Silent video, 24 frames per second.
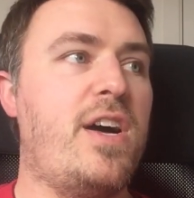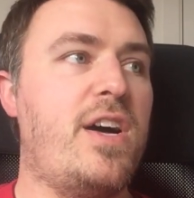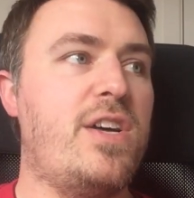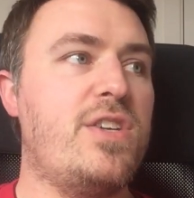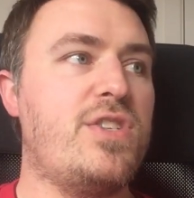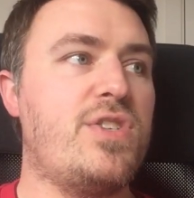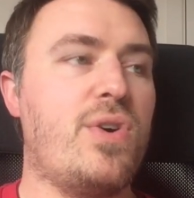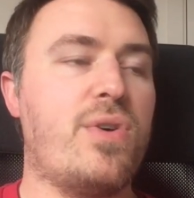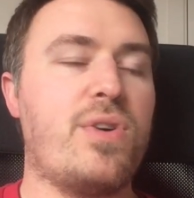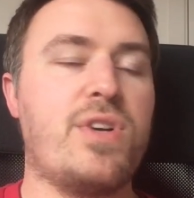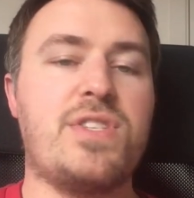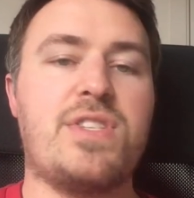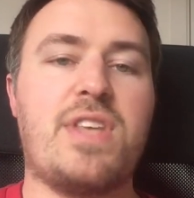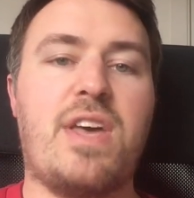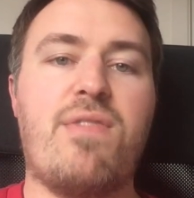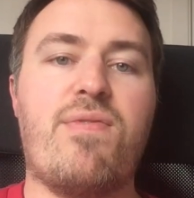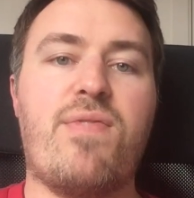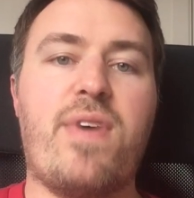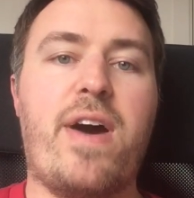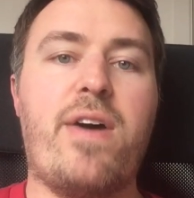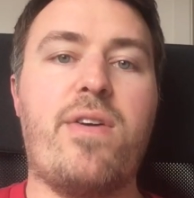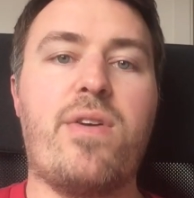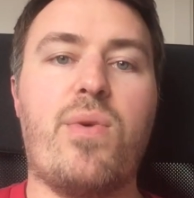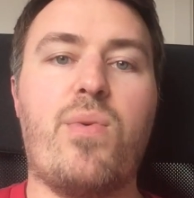as long as they
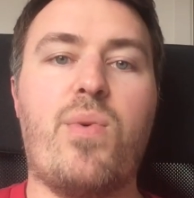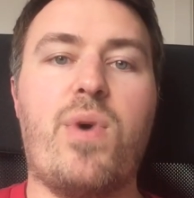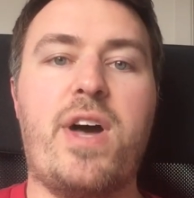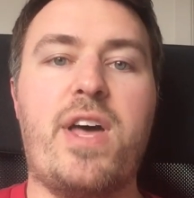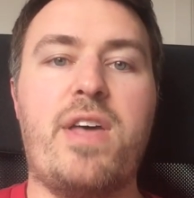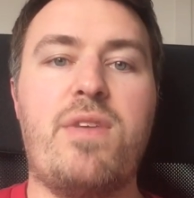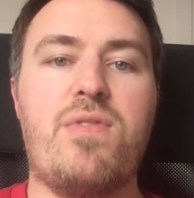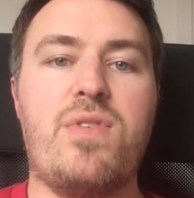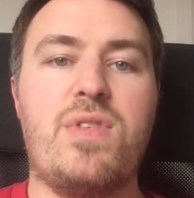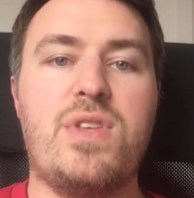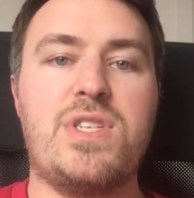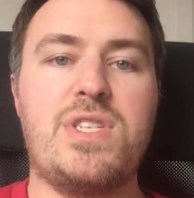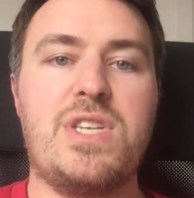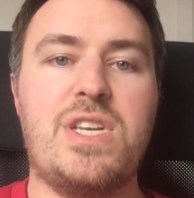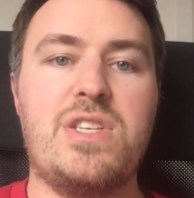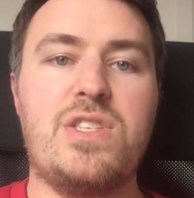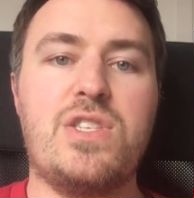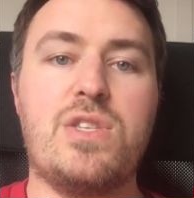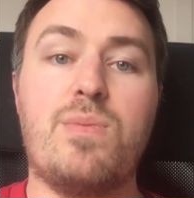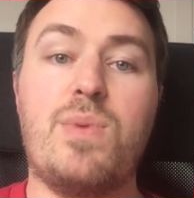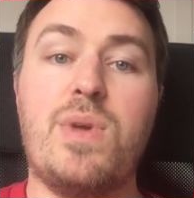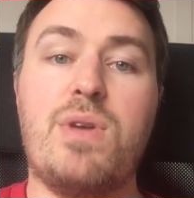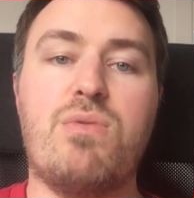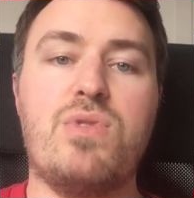found a way for the
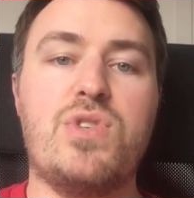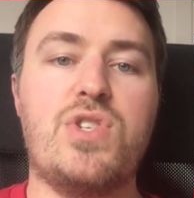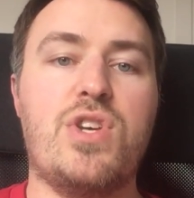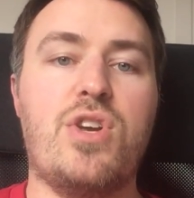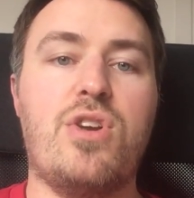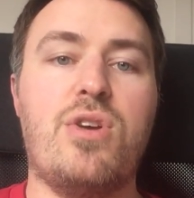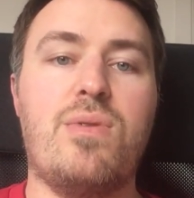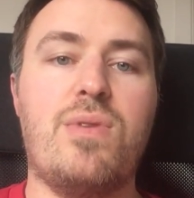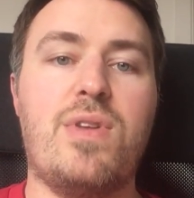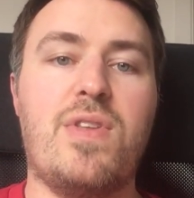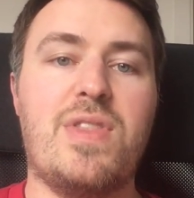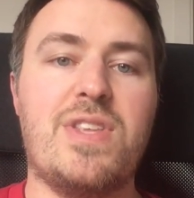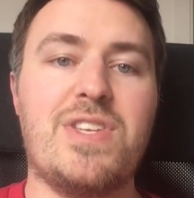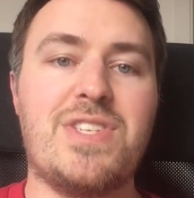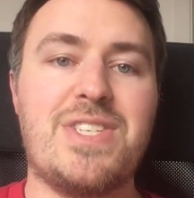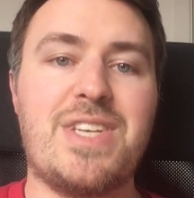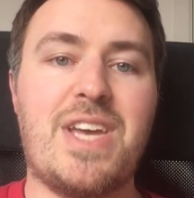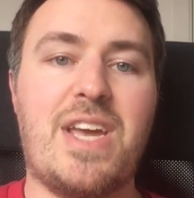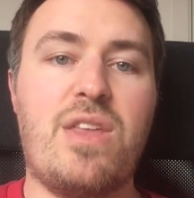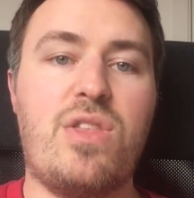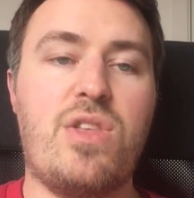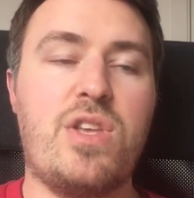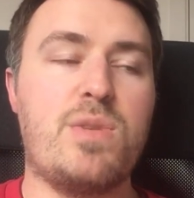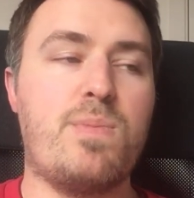season to be resumed in the
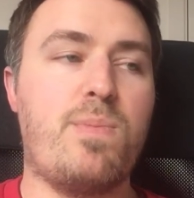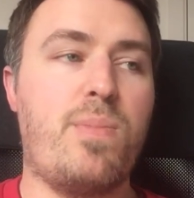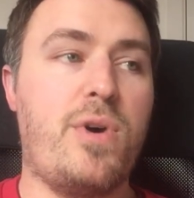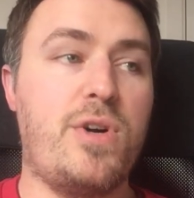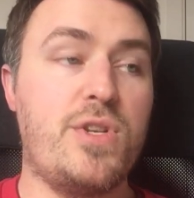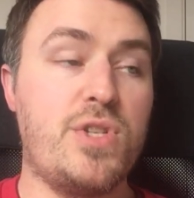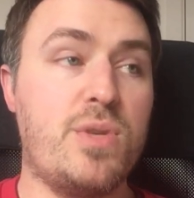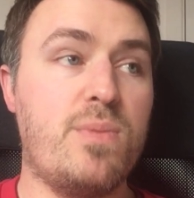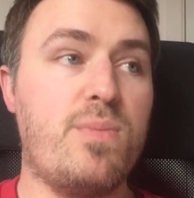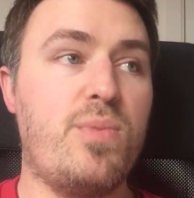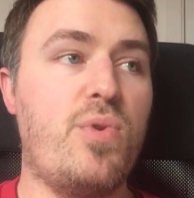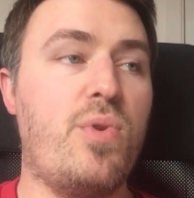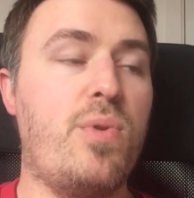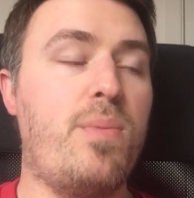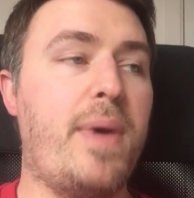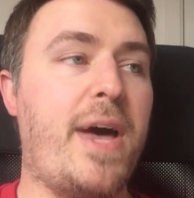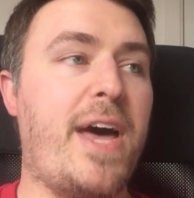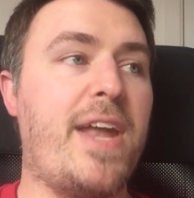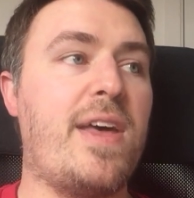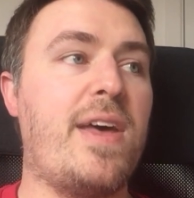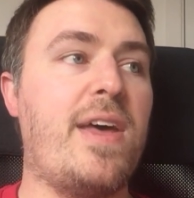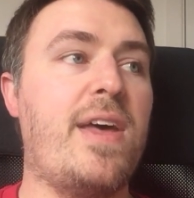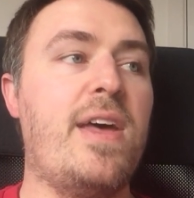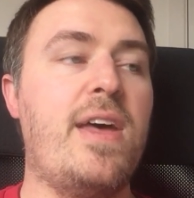safest possible
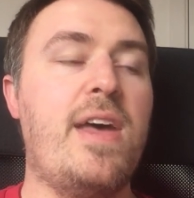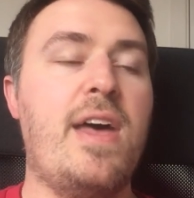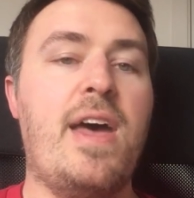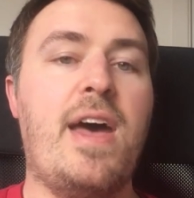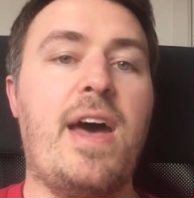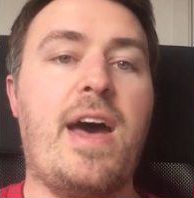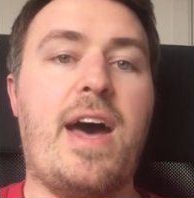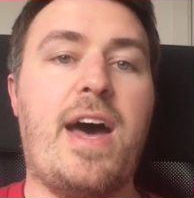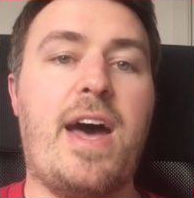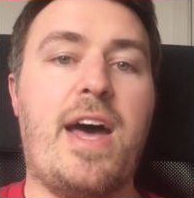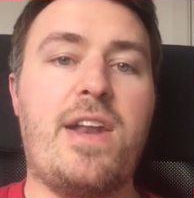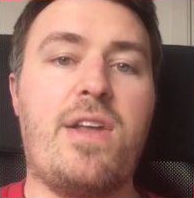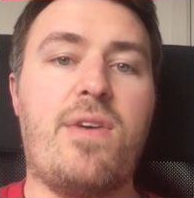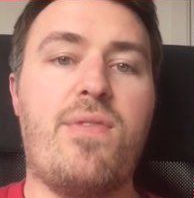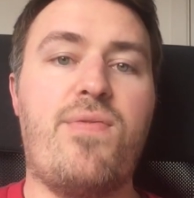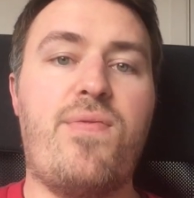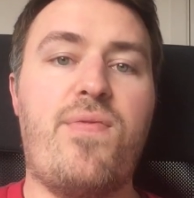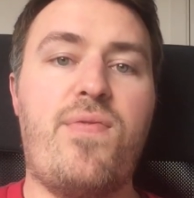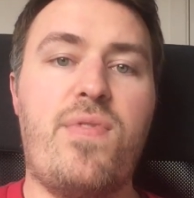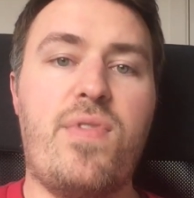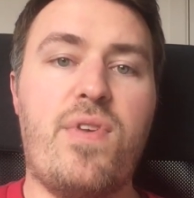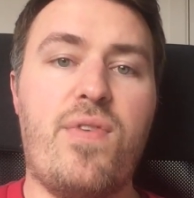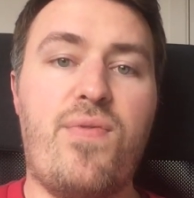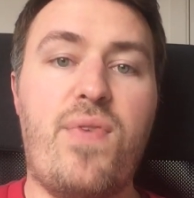manner and
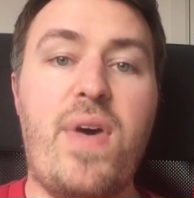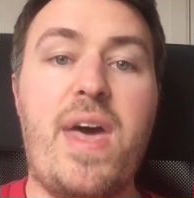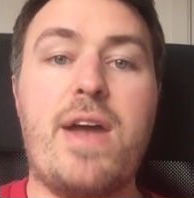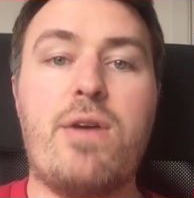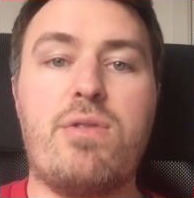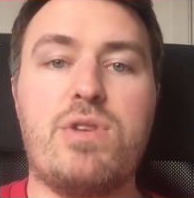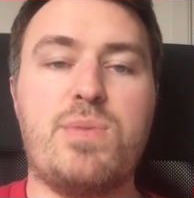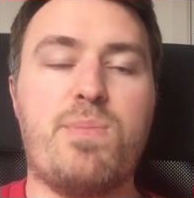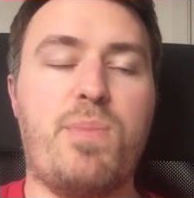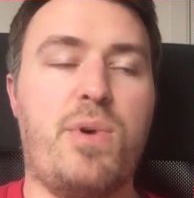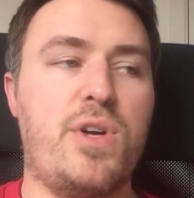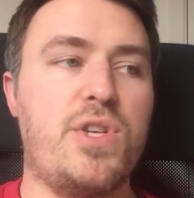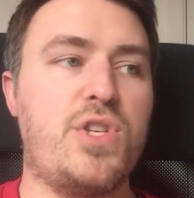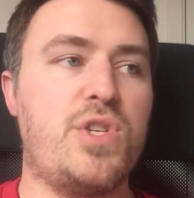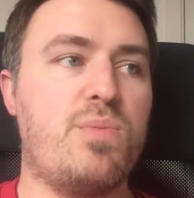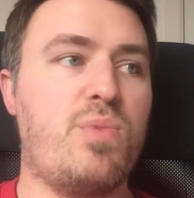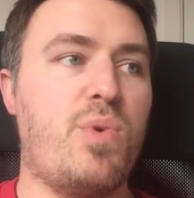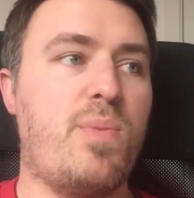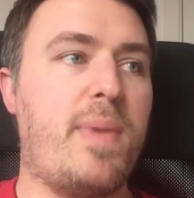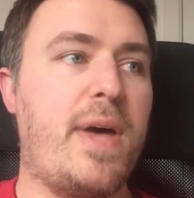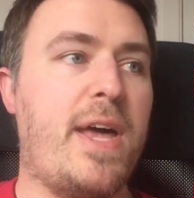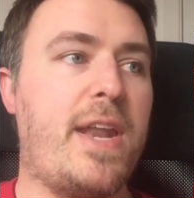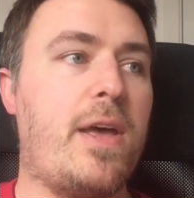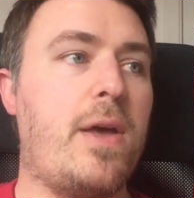the fairest
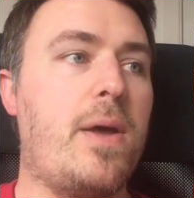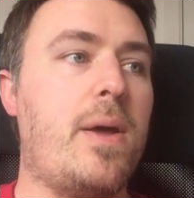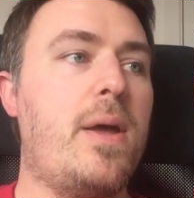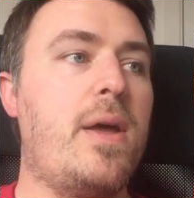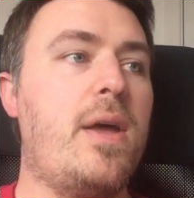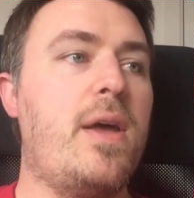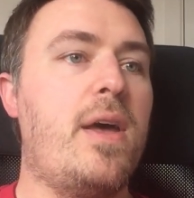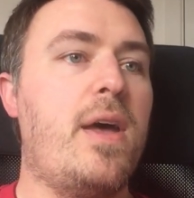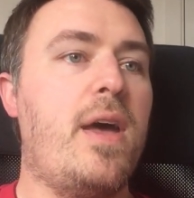possible manner.